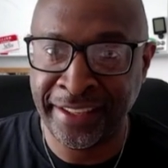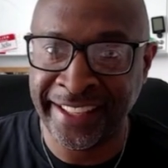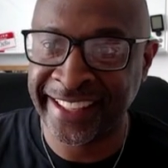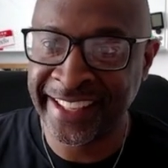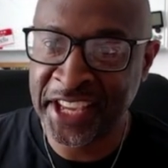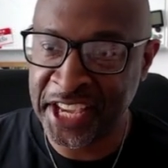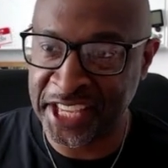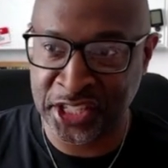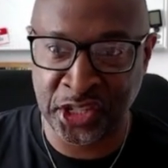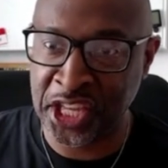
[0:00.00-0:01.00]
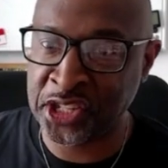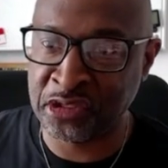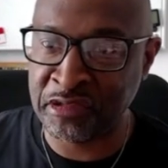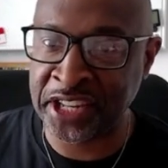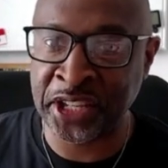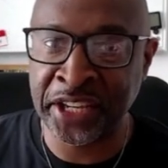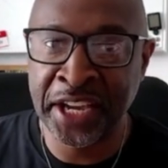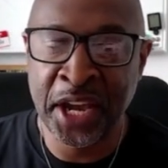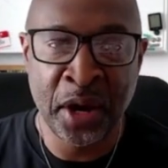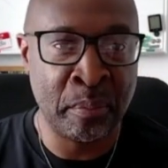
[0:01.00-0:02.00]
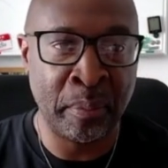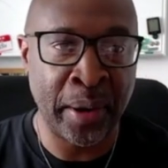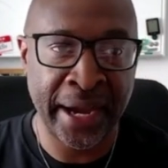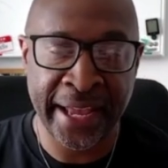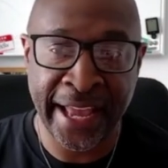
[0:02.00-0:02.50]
It just isn't ready. But